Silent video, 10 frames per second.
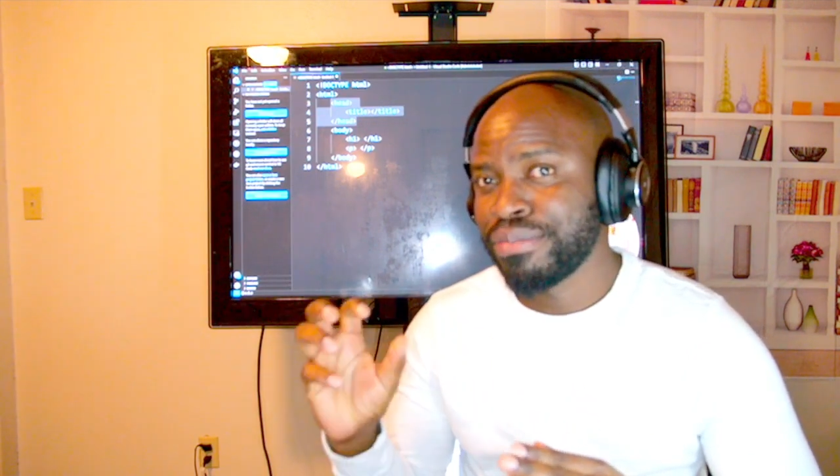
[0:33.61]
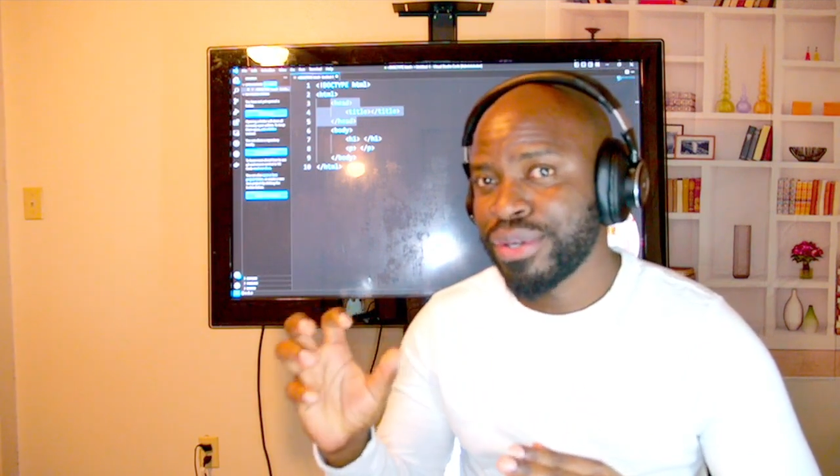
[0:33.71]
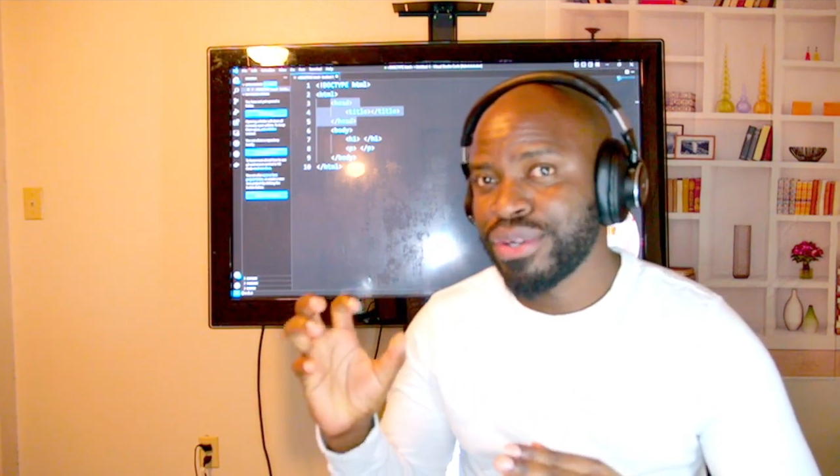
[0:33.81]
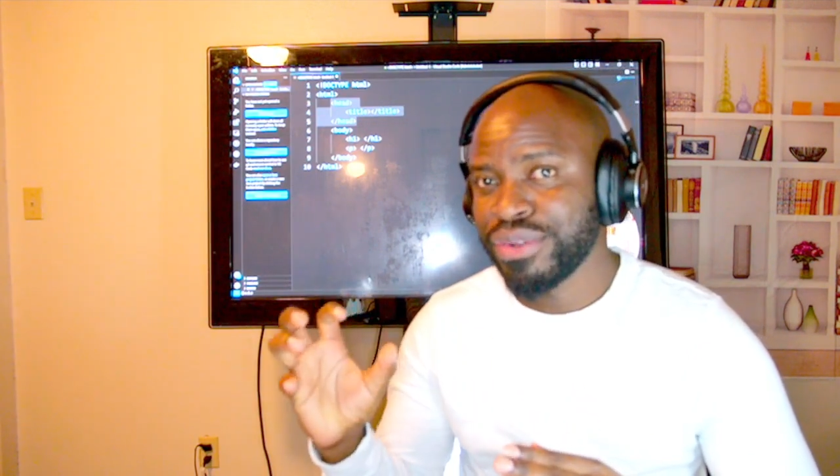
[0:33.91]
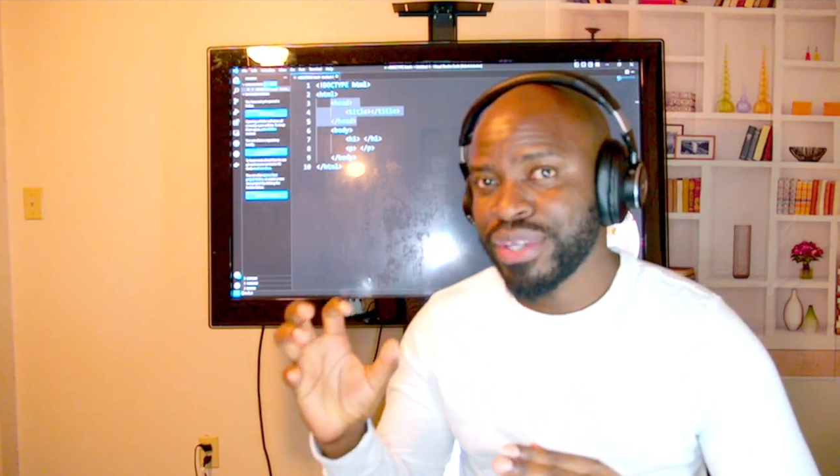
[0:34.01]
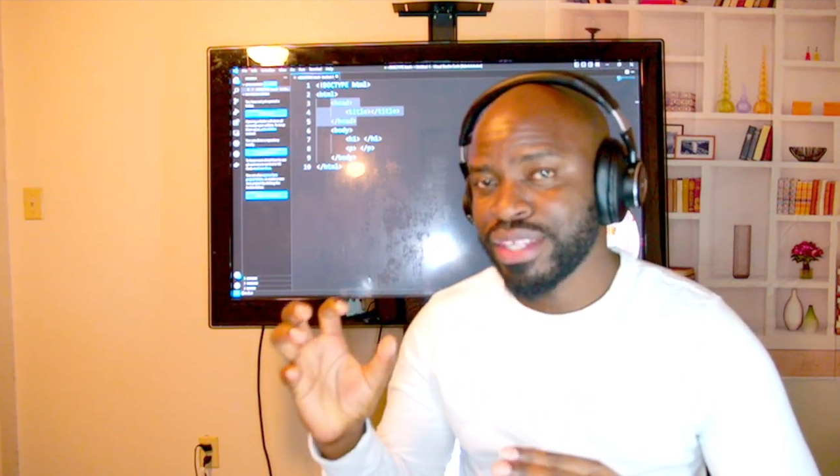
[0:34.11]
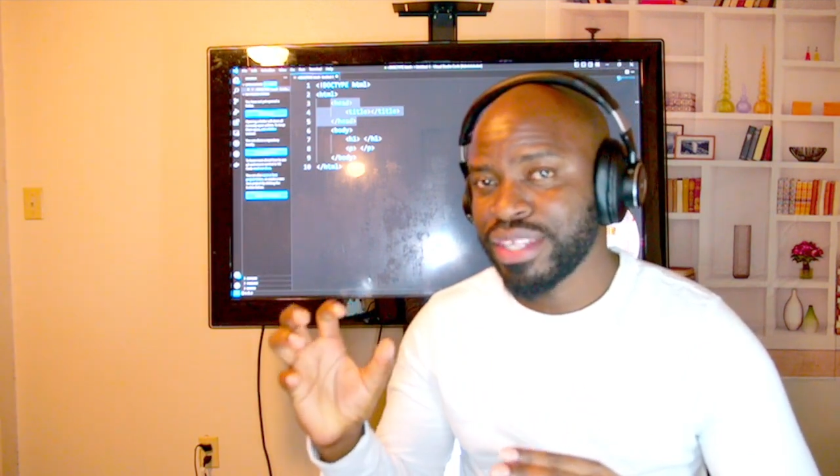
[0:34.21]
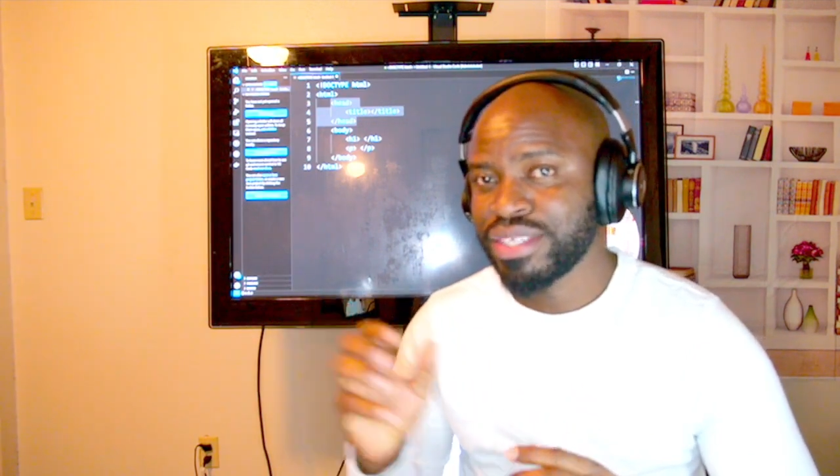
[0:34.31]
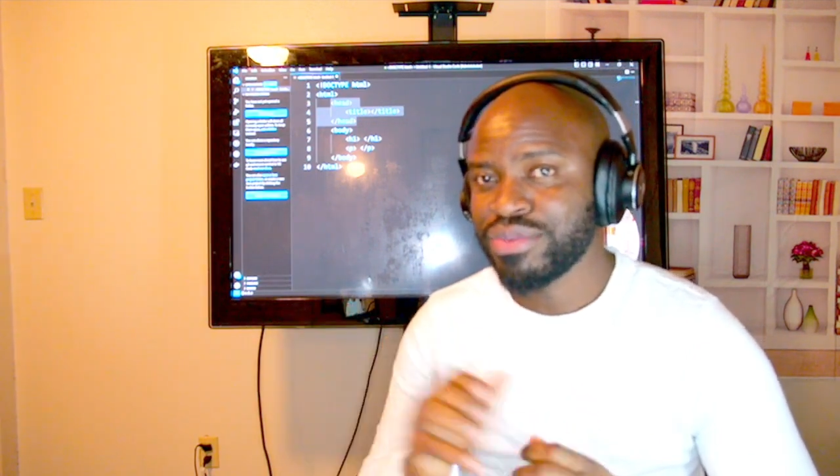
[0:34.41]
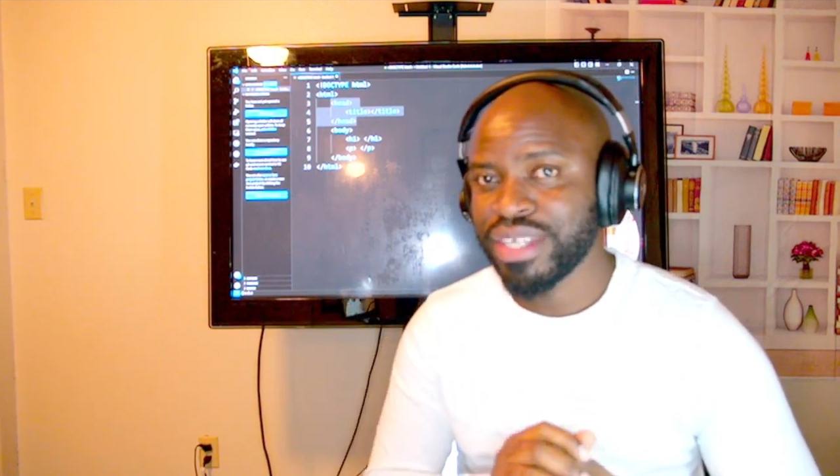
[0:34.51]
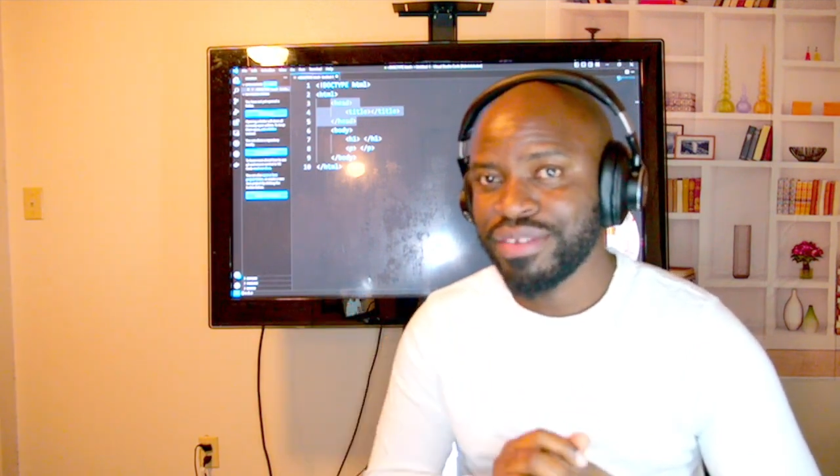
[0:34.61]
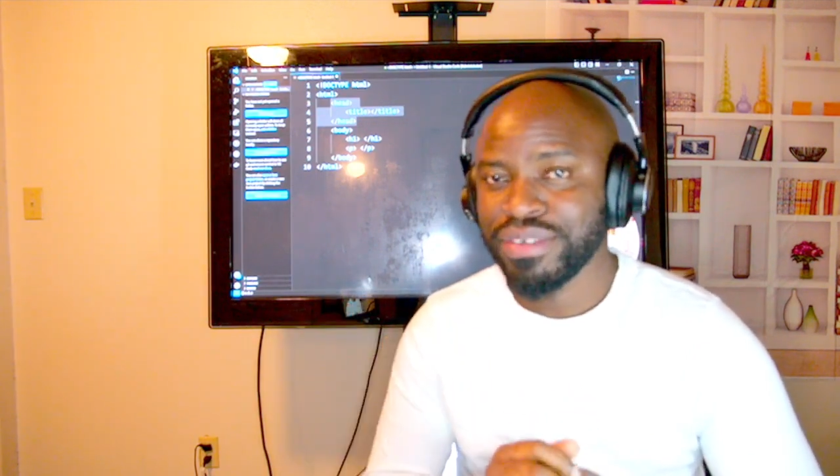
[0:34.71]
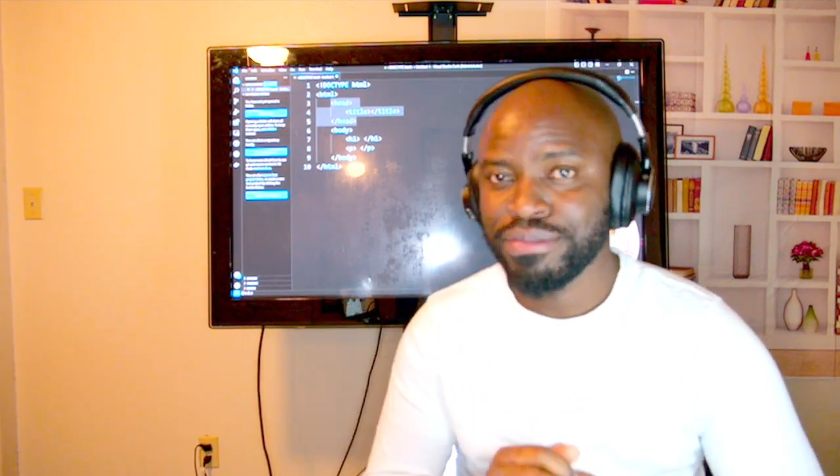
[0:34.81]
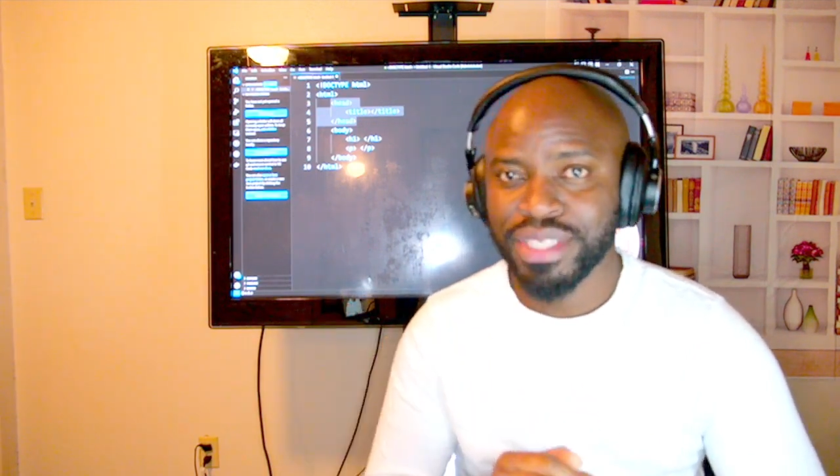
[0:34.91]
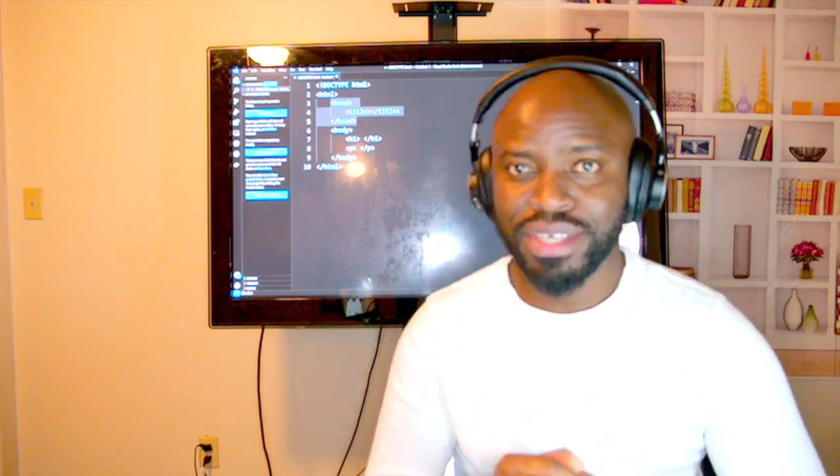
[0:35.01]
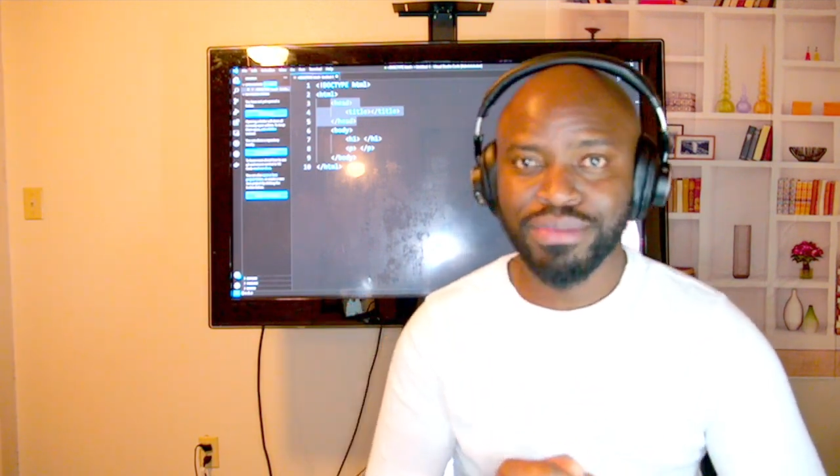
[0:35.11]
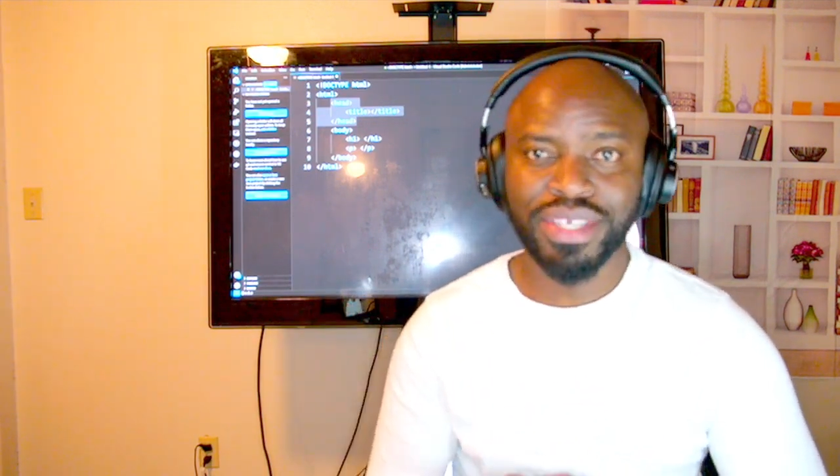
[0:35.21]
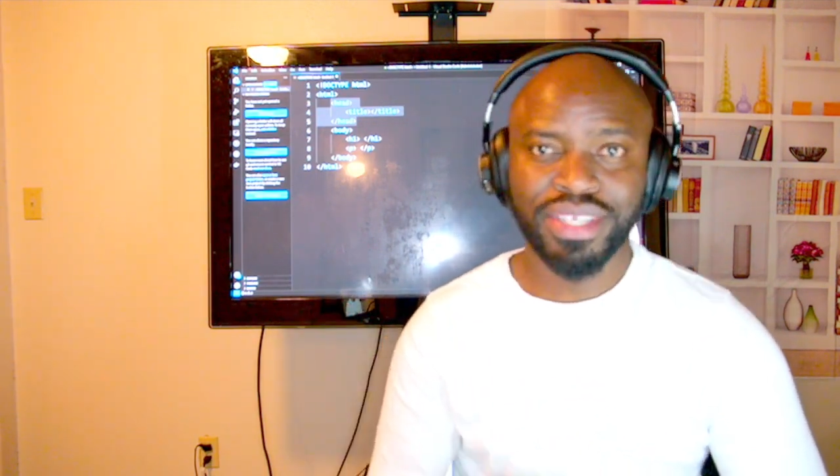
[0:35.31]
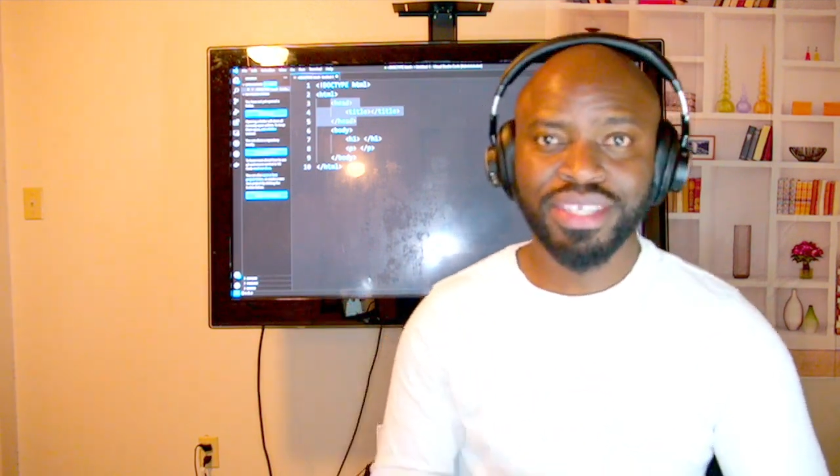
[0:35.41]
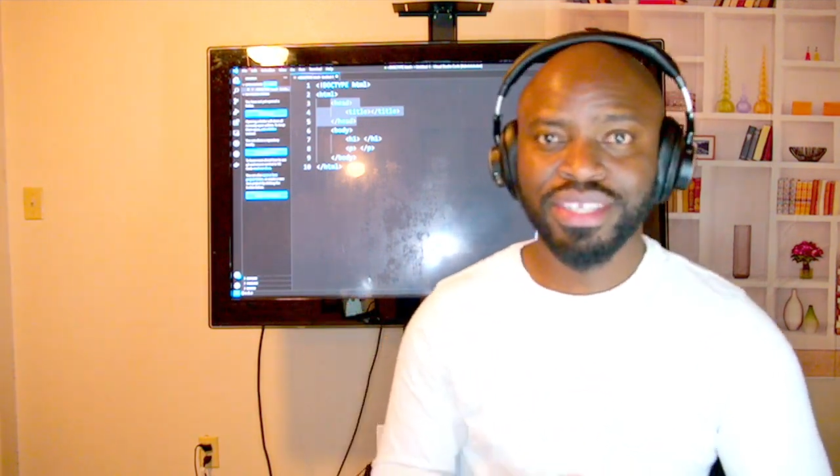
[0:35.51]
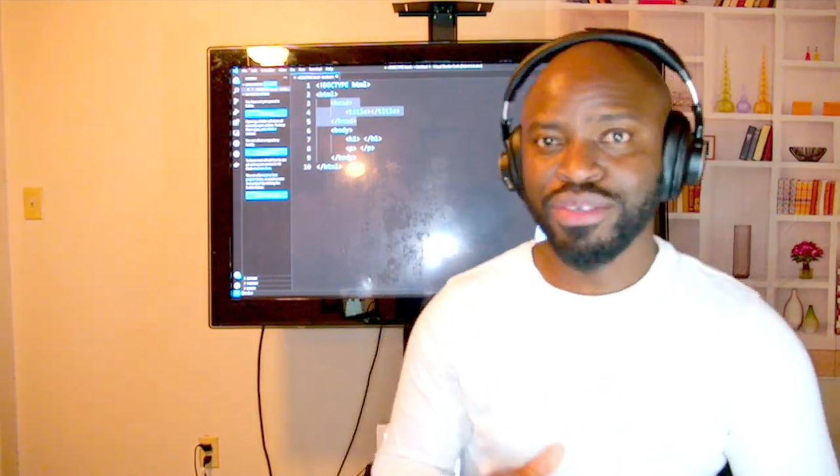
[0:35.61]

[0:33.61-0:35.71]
borrowing this word from someone